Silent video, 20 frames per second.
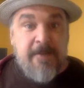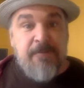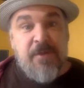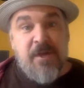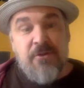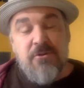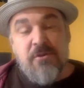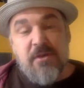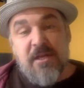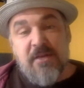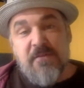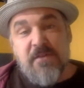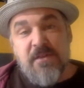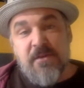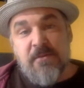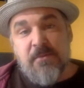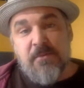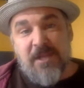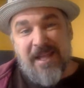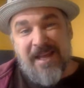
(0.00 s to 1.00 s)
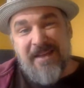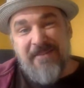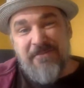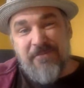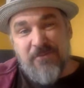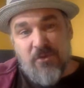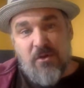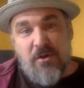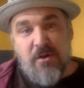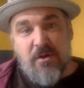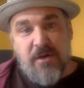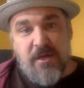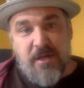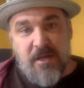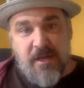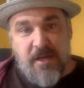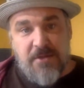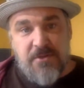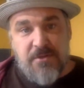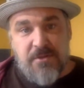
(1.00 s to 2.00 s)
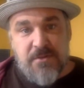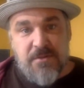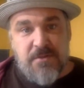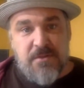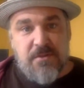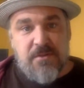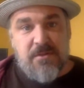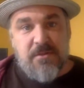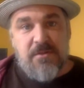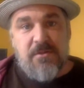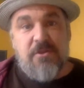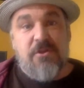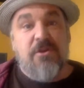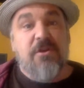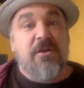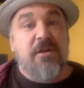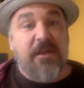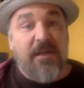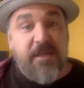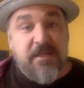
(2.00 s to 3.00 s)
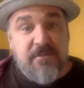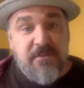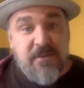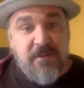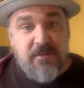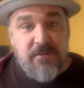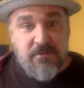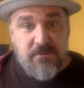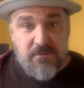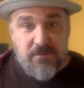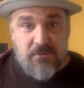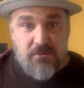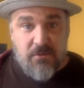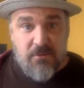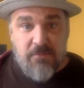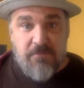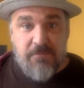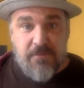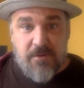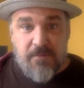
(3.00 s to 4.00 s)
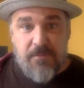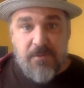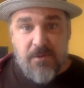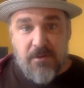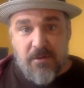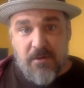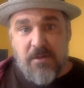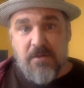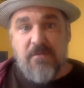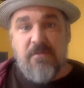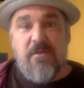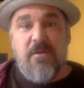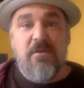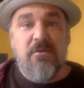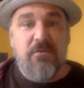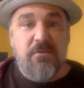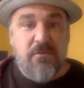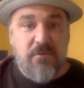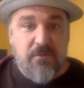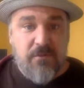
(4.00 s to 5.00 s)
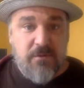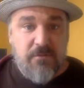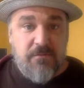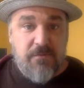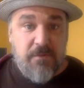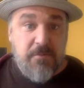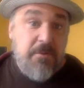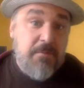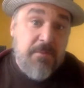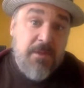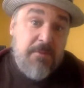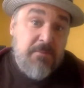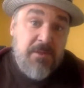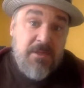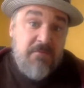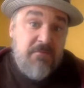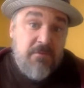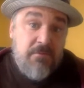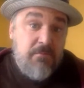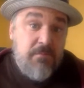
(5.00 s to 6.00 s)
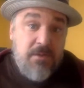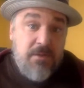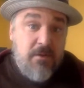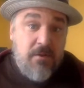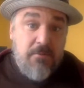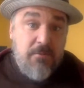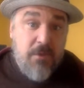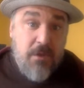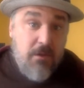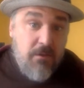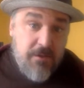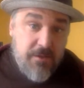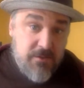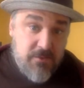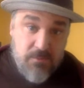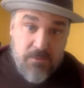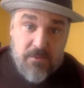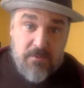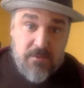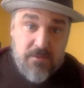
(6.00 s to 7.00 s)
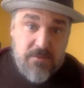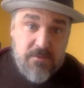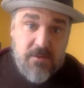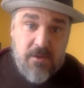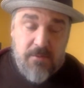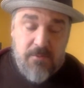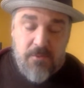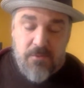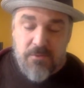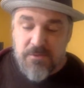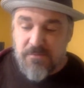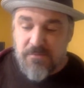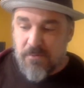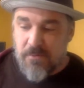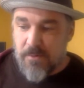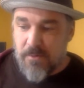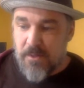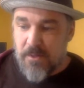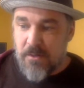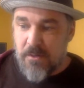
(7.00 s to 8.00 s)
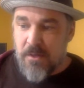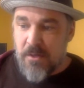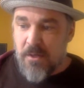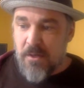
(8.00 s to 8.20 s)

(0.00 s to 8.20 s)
And you're giving them lifelong connections they're going to continue to grow from, they're going to continue to learn from, and maybe even become colleagues with as time goes forward.